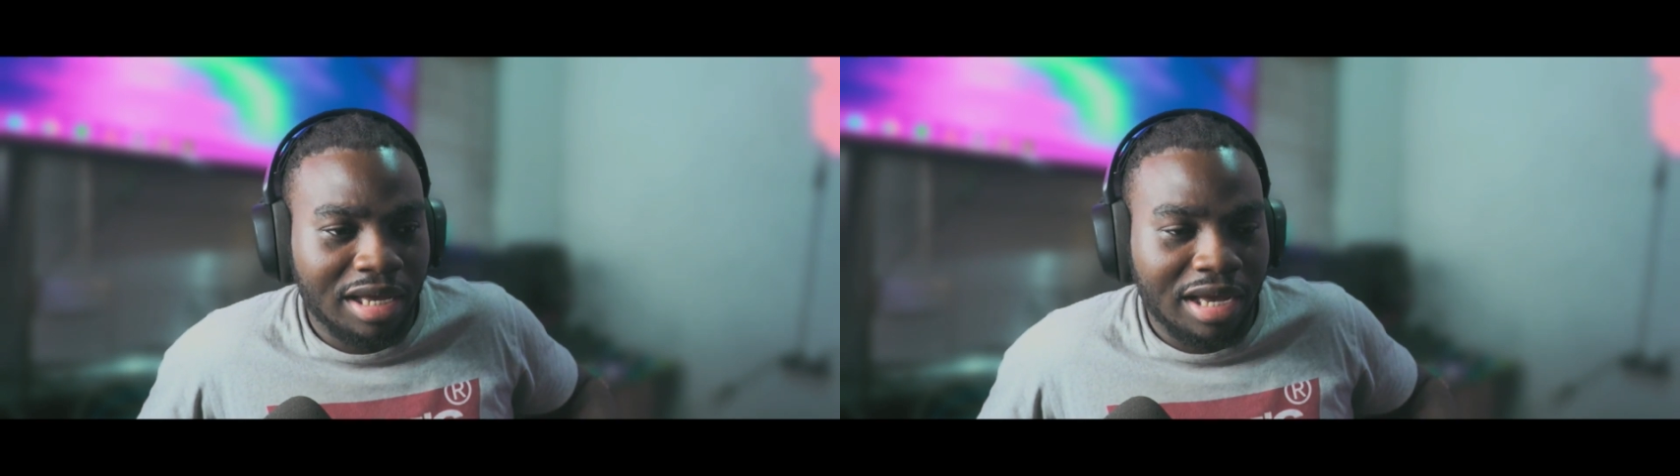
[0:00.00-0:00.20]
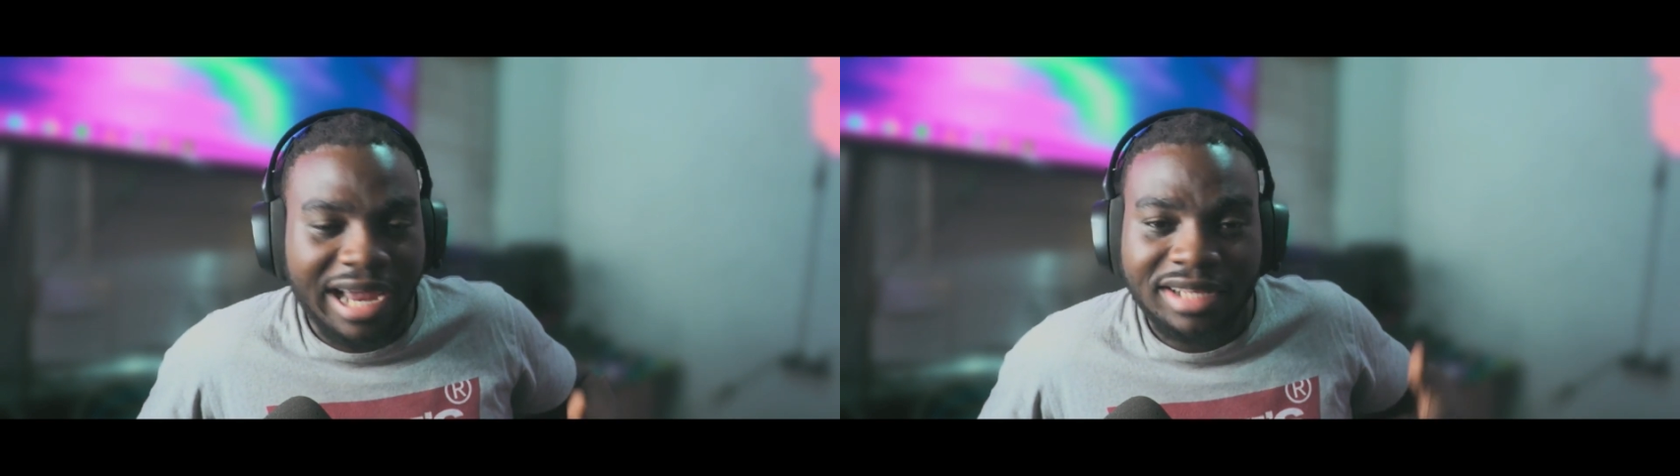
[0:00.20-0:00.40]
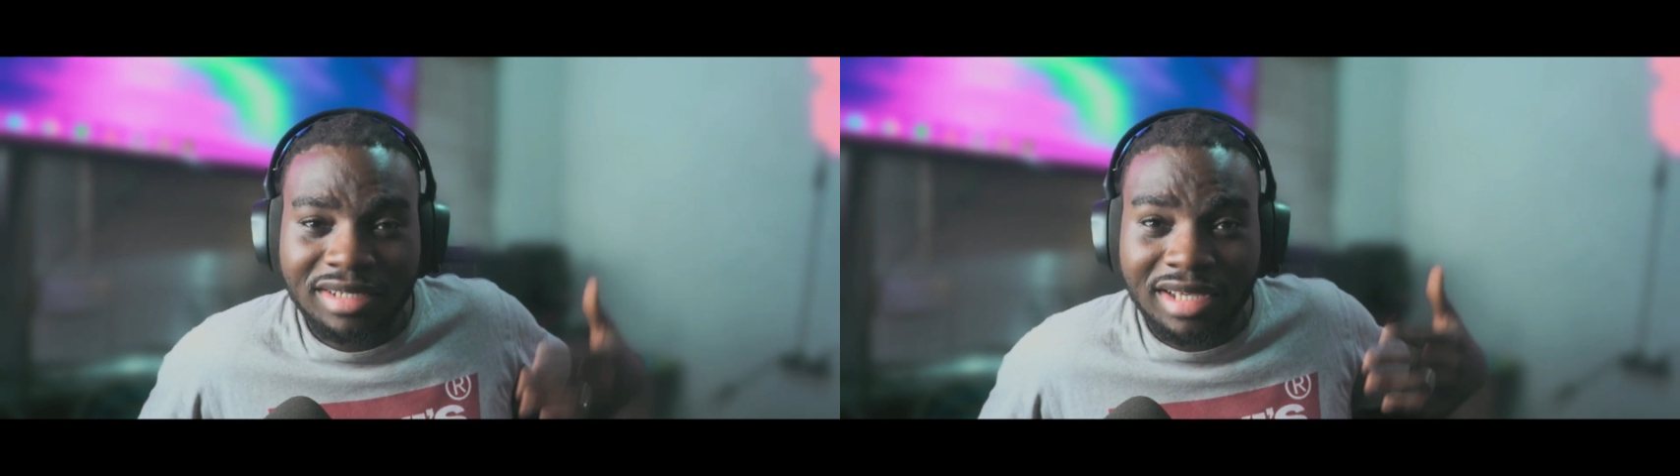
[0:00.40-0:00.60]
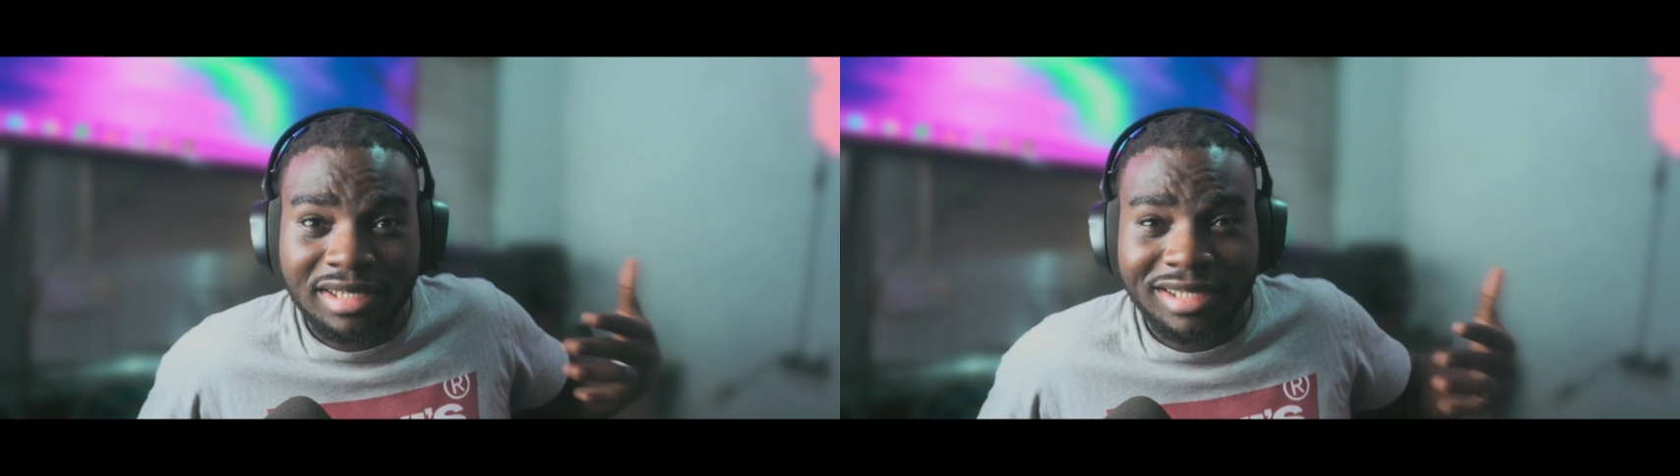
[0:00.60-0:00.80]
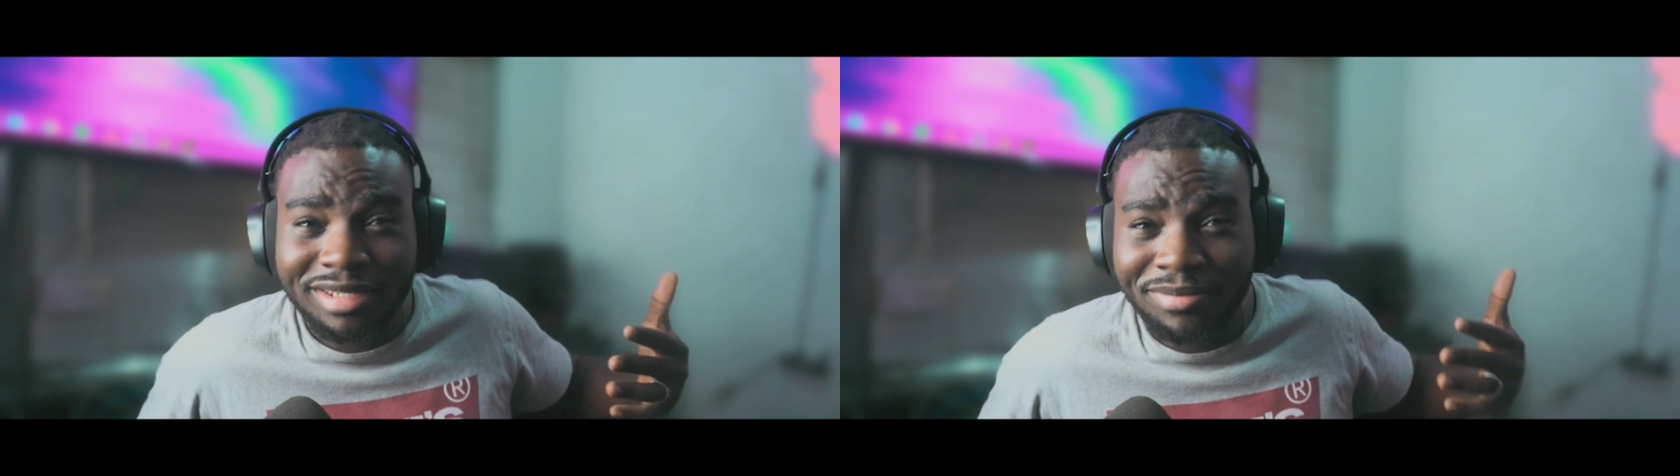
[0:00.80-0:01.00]
I
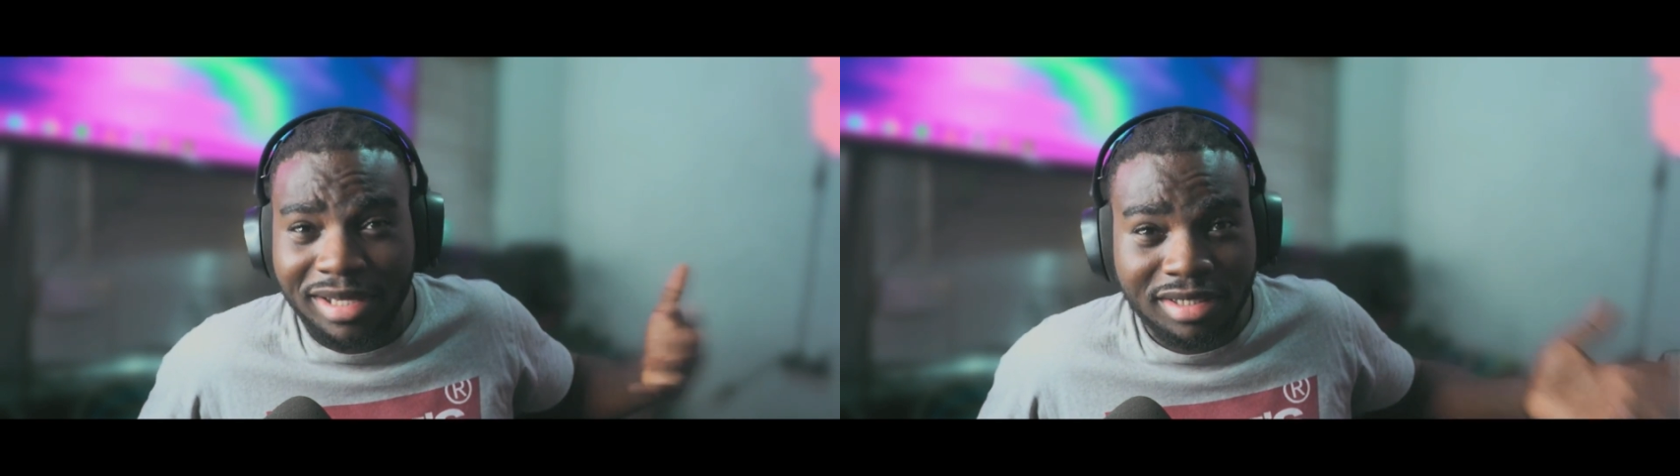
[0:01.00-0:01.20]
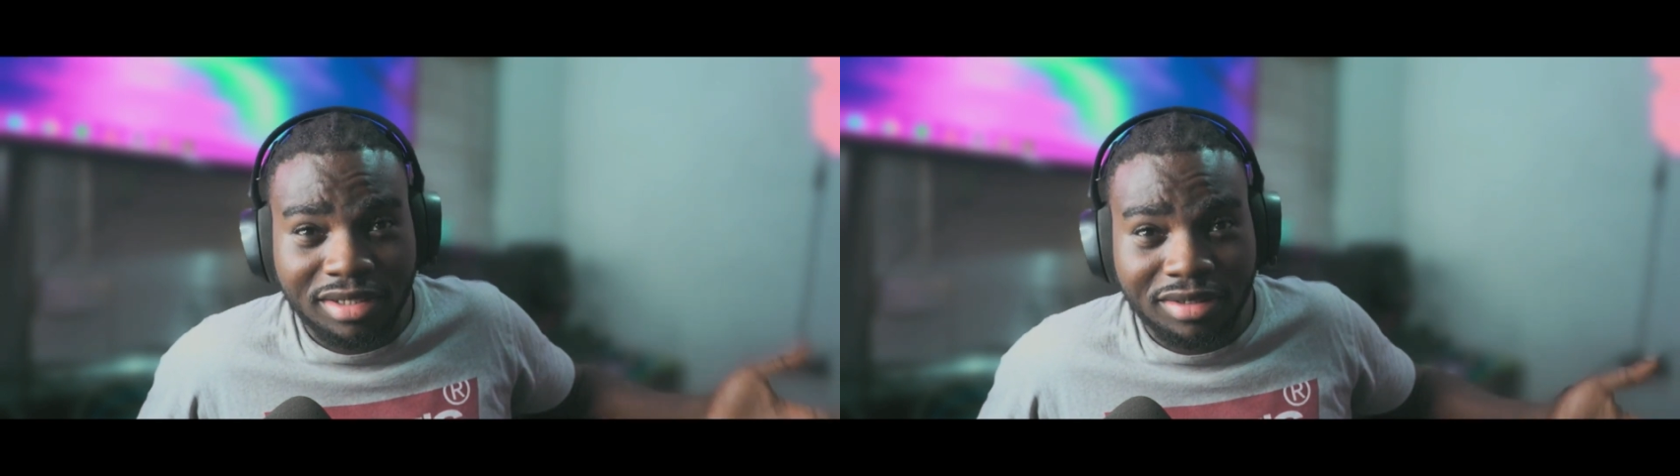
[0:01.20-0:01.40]
educated the masses